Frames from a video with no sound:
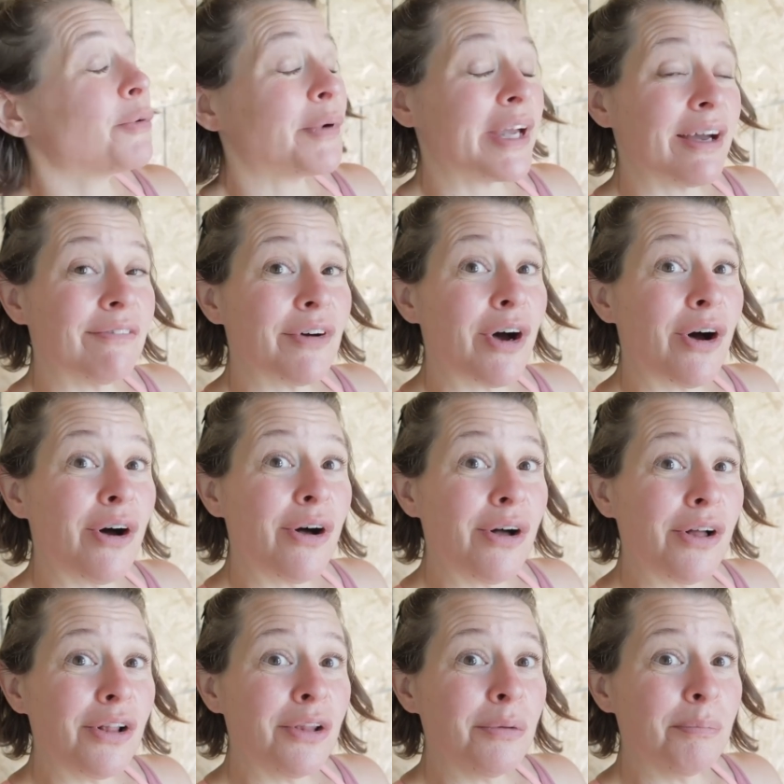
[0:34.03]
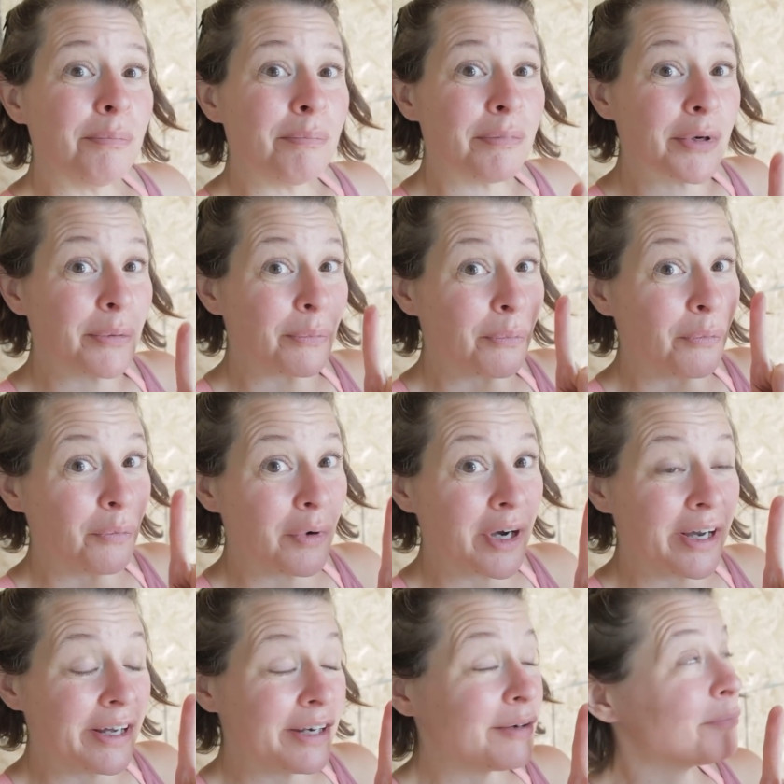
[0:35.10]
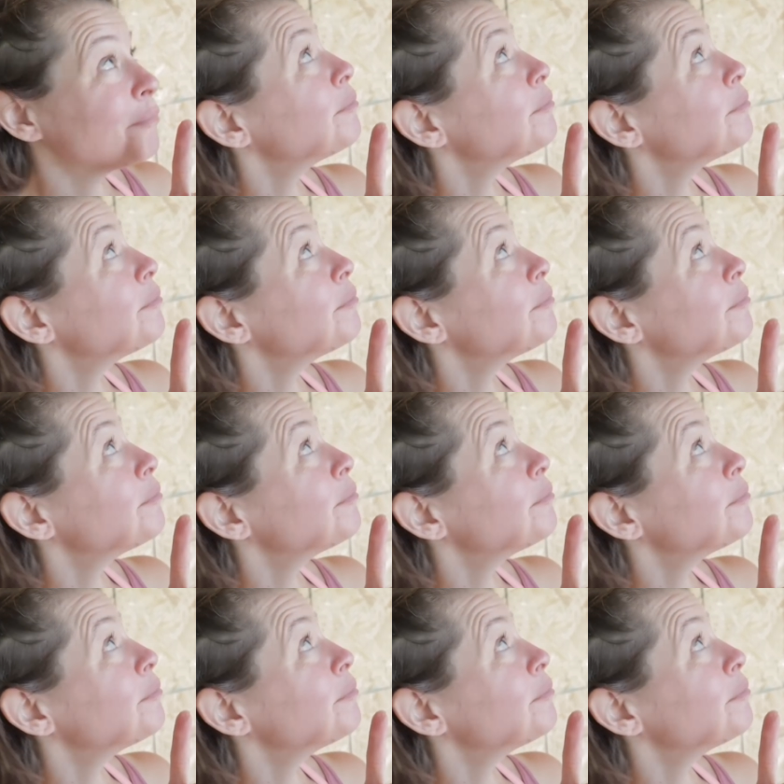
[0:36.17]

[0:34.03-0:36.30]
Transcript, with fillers: We have all but one